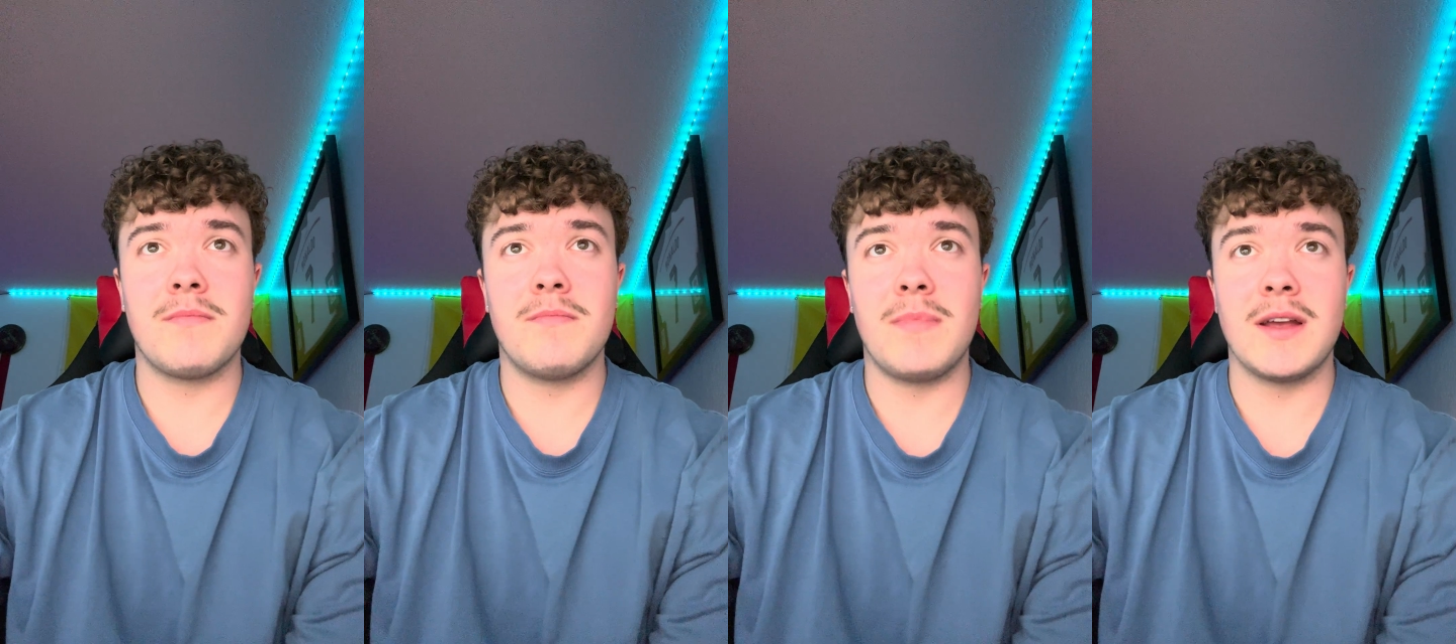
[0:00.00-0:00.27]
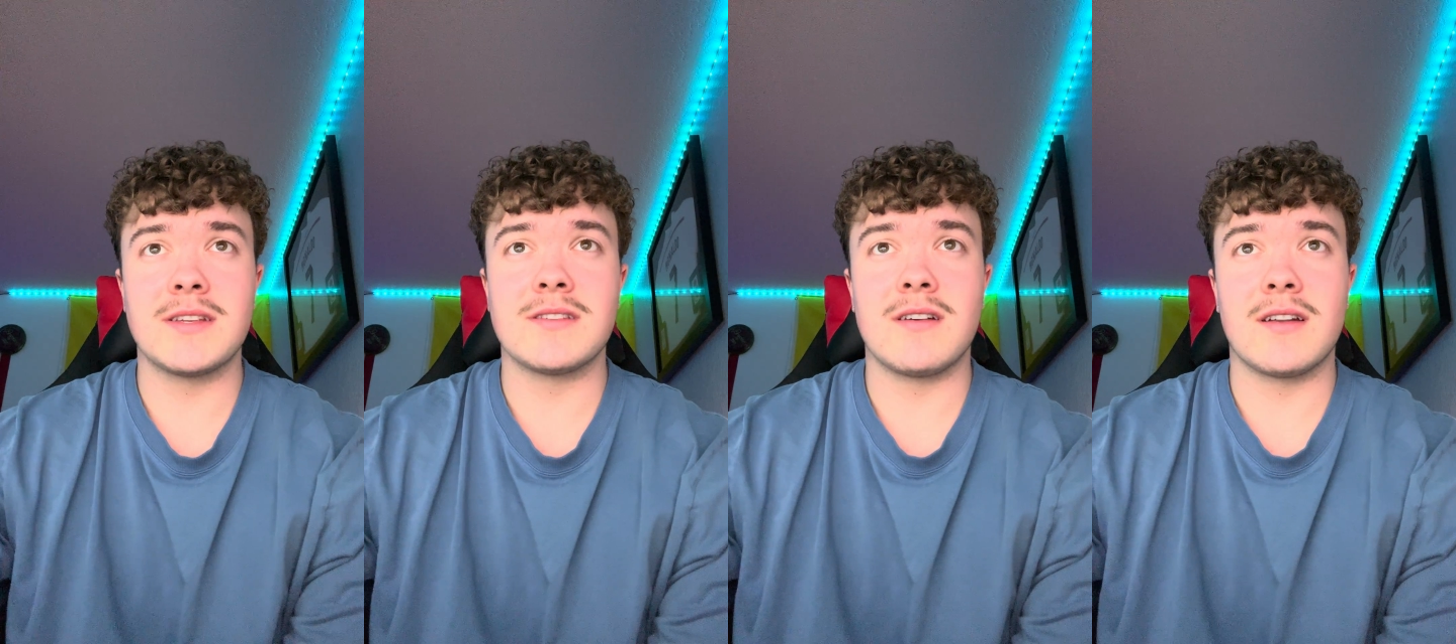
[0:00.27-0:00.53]

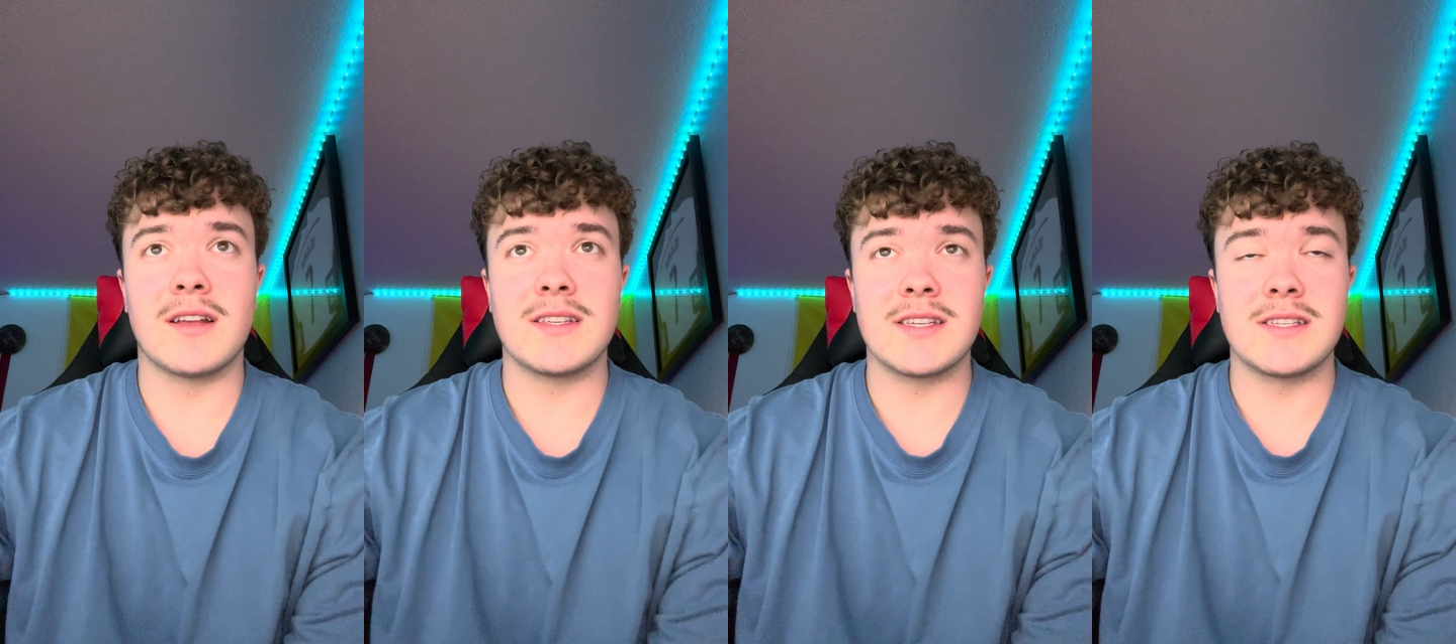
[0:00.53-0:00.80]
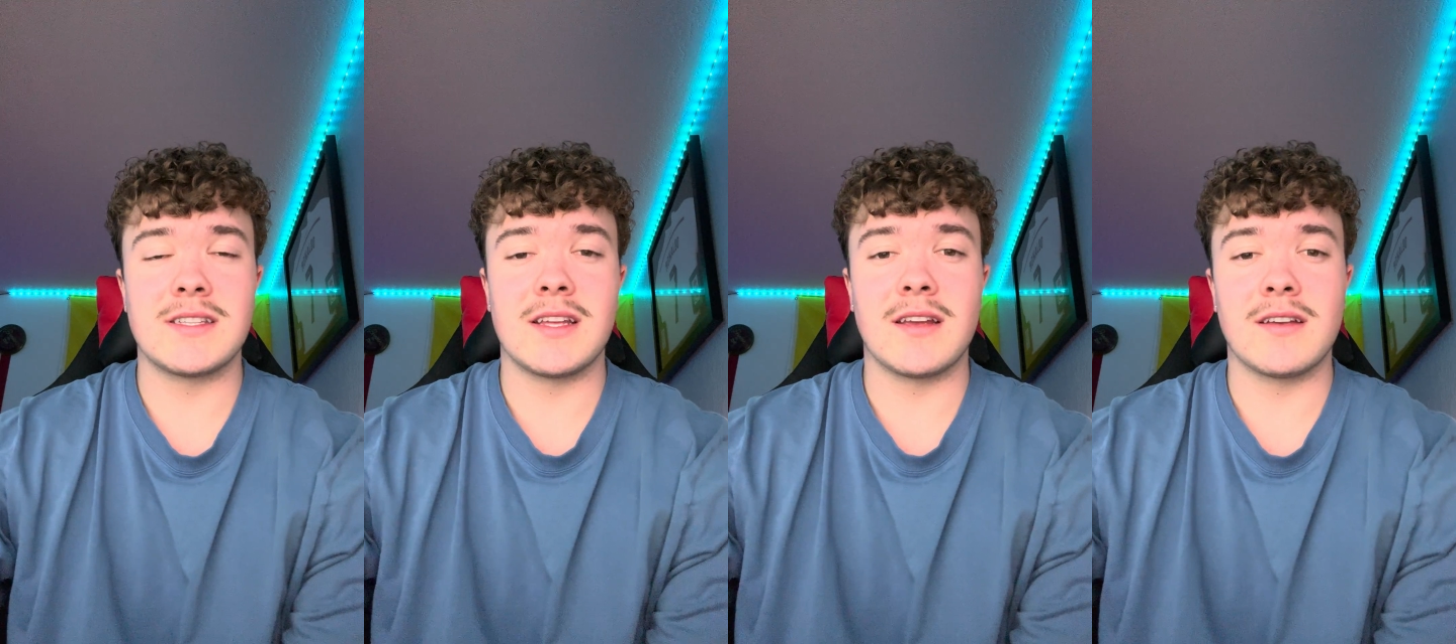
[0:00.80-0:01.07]
based on
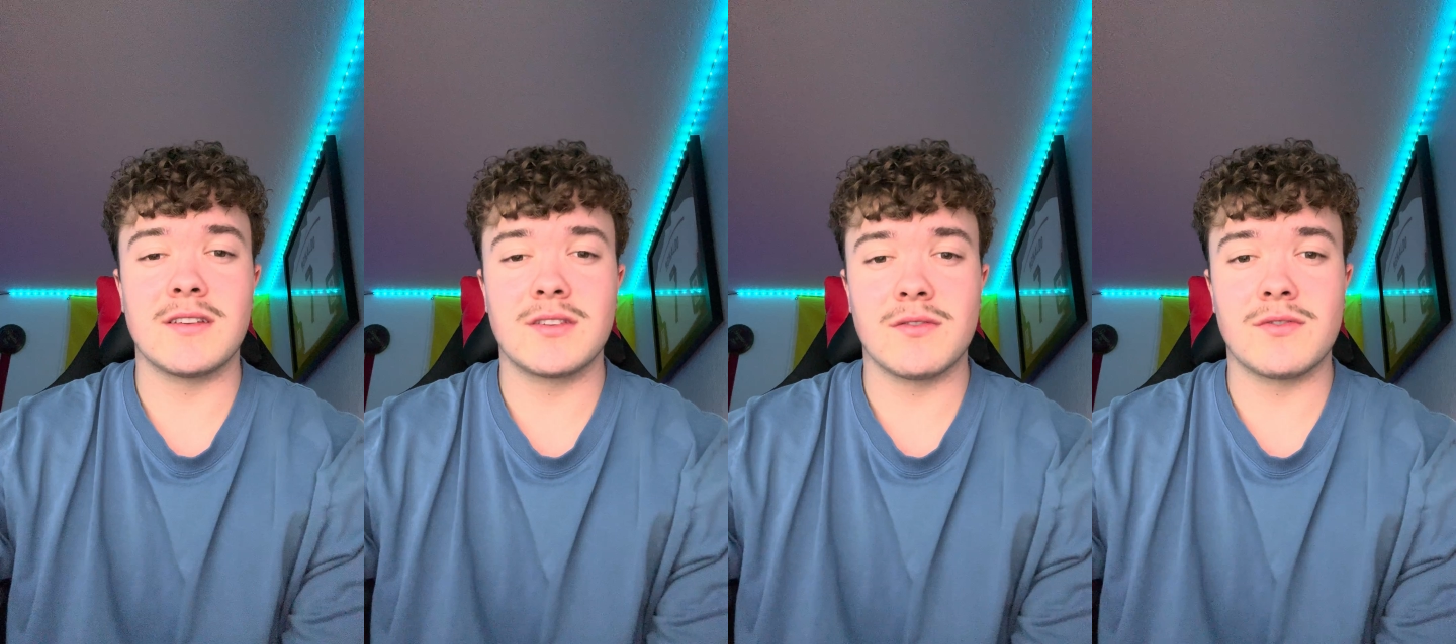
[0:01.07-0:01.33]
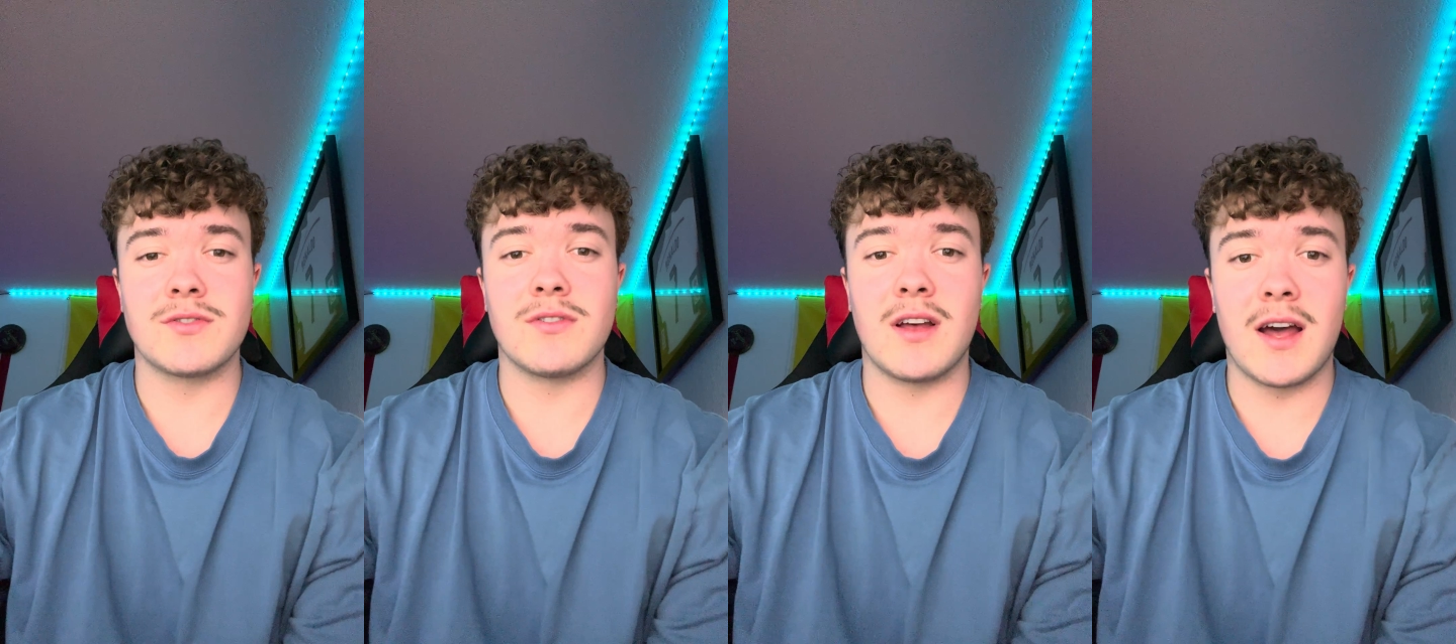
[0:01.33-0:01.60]
existing
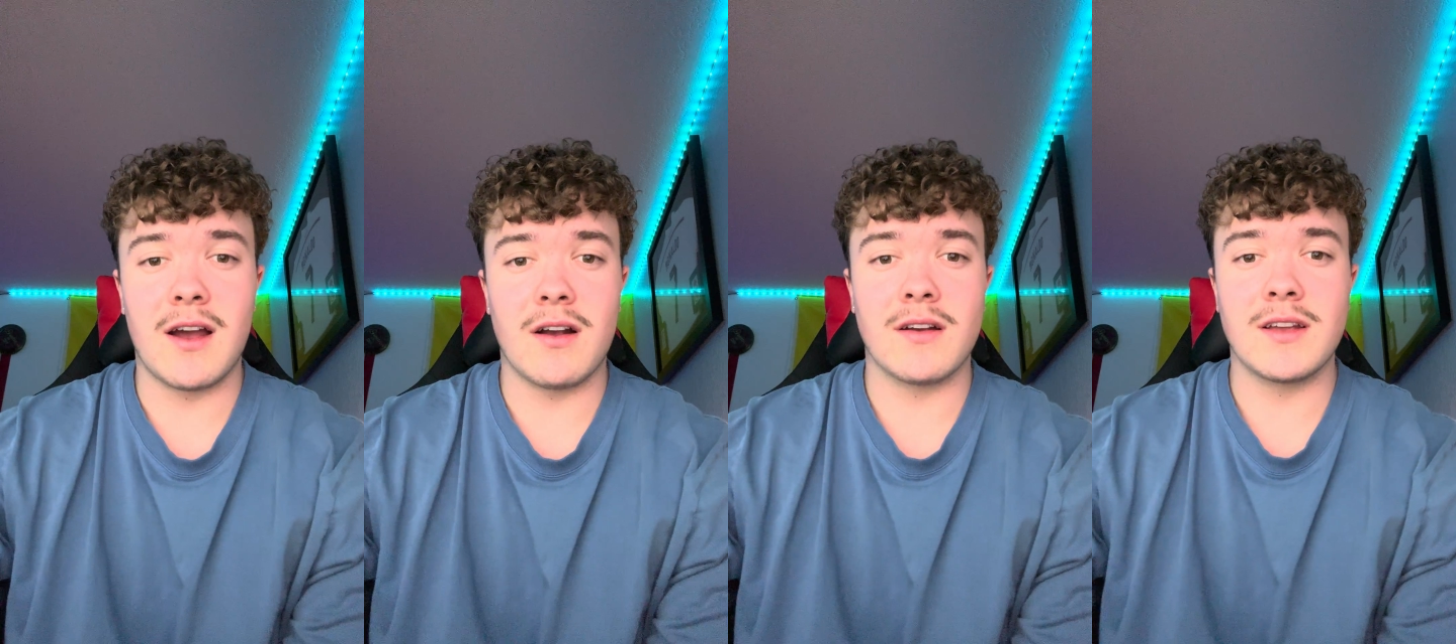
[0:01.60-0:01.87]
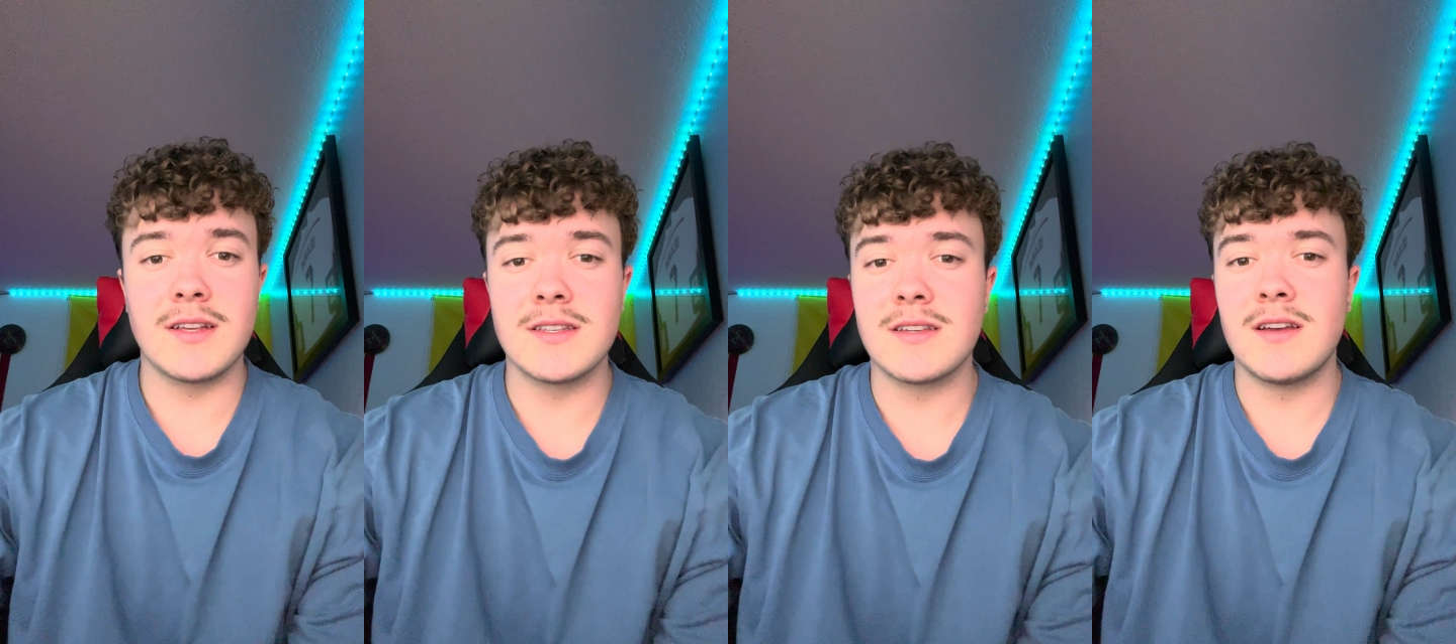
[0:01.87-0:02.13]
social
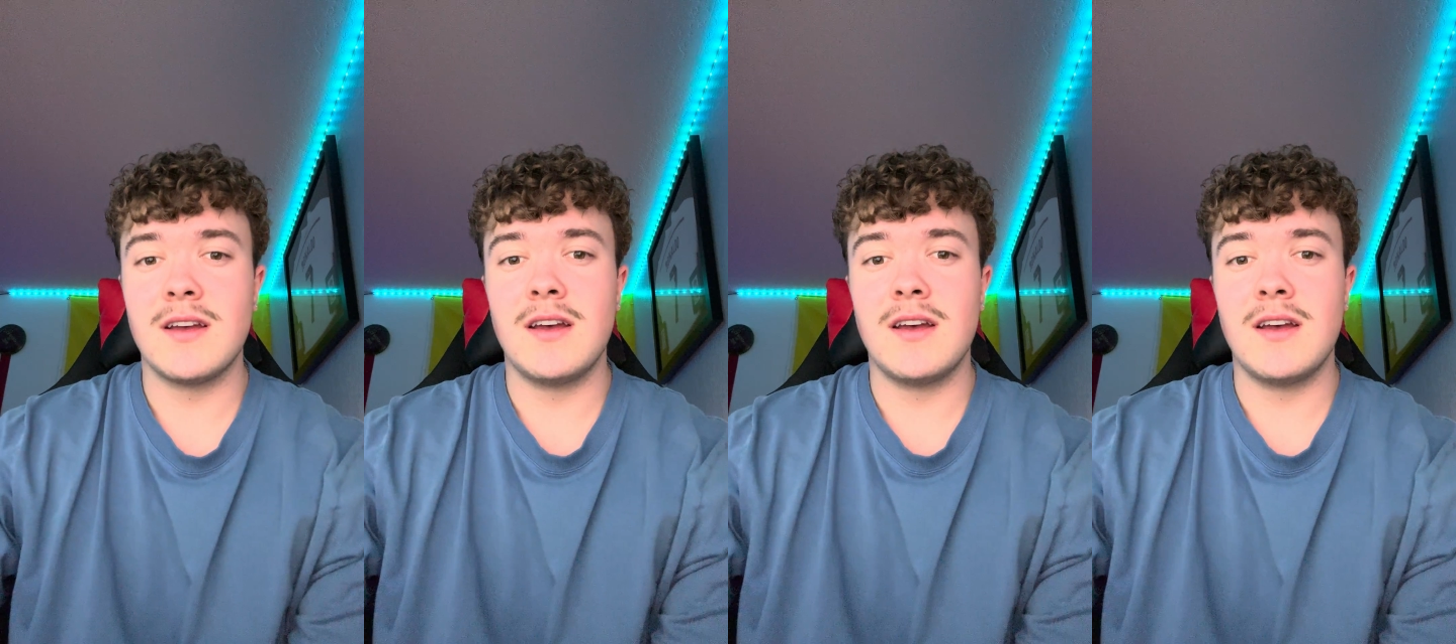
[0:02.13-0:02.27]
hierarchies.